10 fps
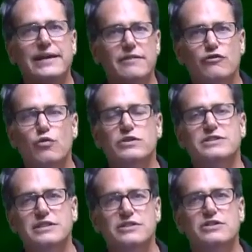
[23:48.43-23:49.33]
And of course,
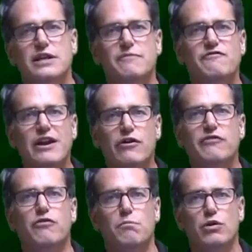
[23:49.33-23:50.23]
this is going to vary
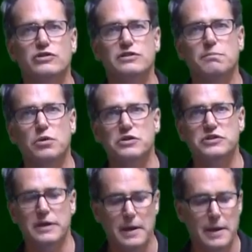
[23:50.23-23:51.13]
from person to
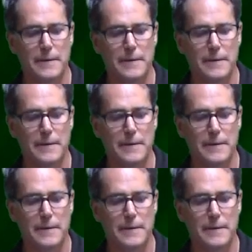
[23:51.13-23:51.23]
person.